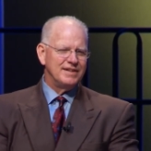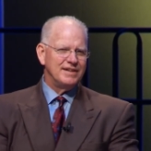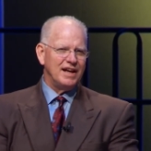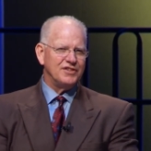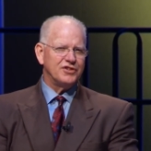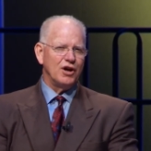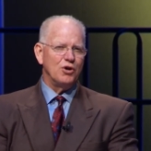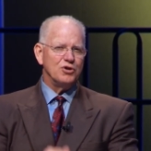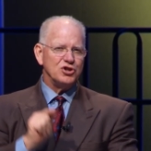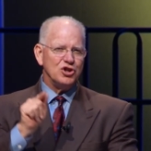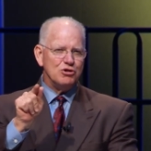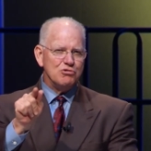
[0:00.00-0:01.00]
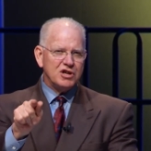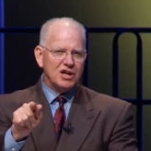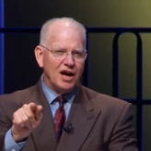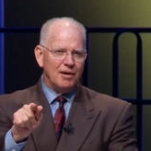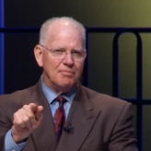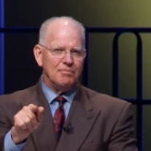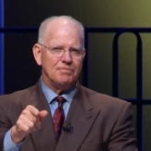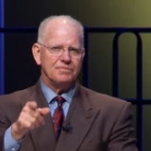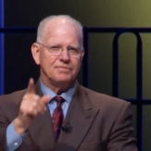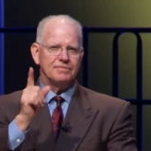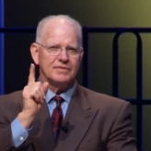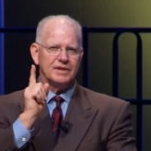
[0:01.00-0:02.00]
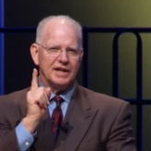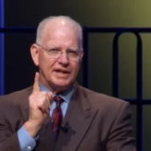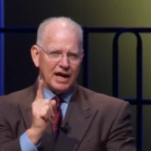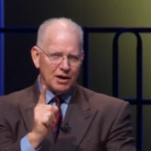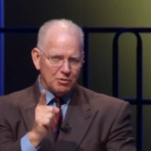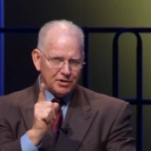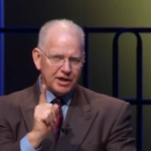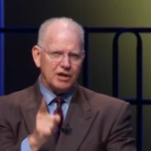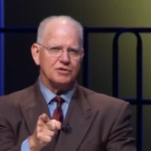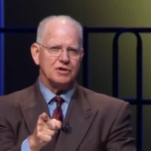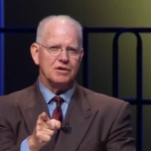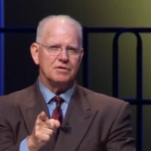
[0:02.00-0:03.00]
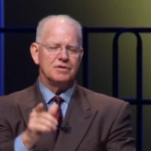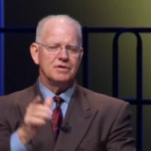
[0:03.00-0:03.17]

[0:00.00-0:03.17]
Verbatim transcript: And so you come and I will heal you.